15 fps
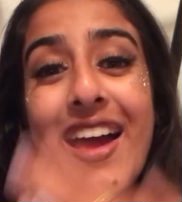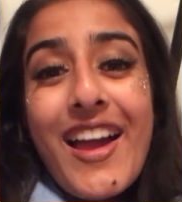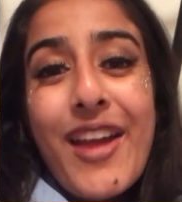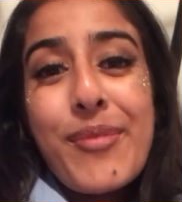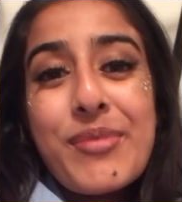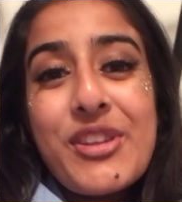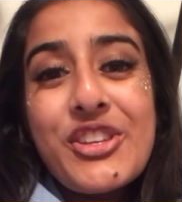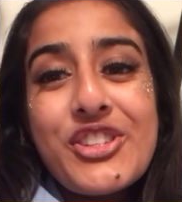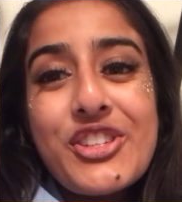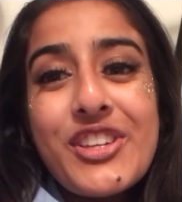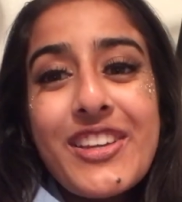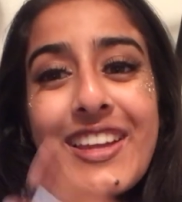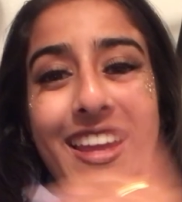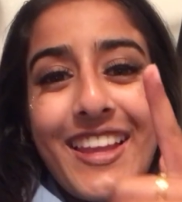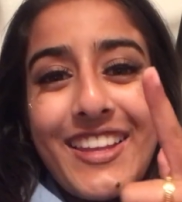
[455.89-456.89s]
I'm
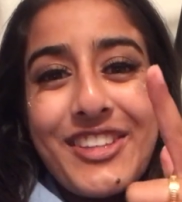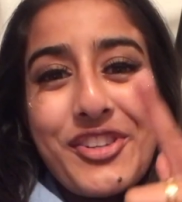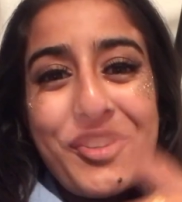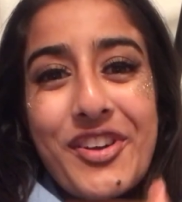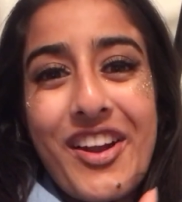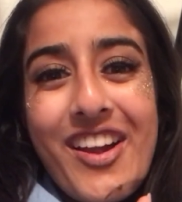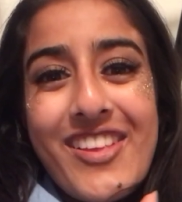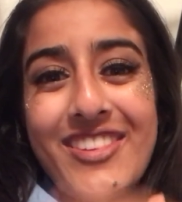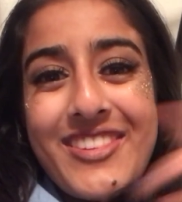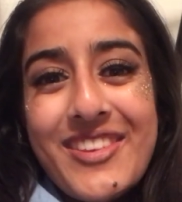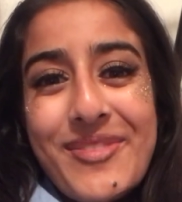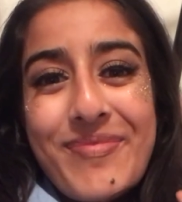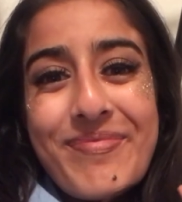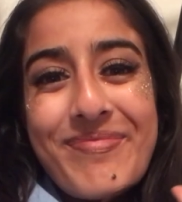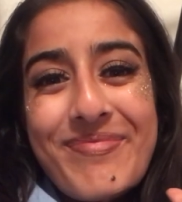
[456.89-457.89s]
Isha and you're
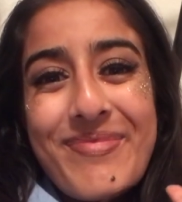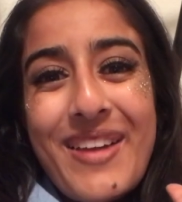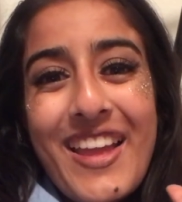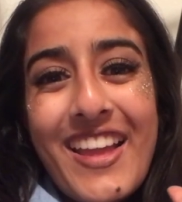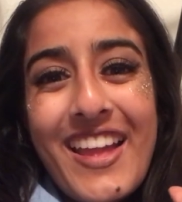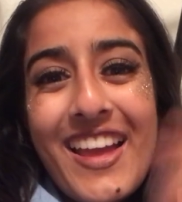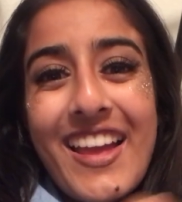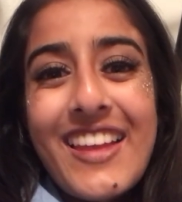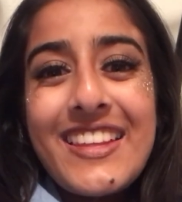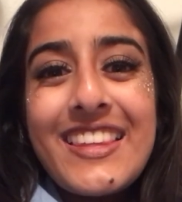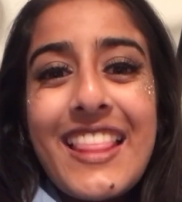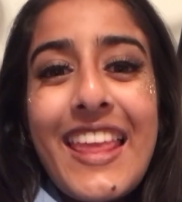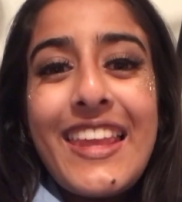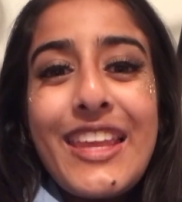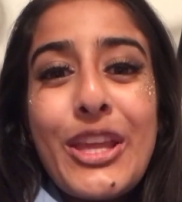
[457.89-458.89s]
awesome. Bye guys.
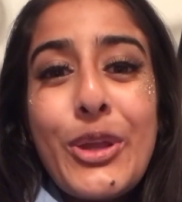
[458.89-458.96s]
Thank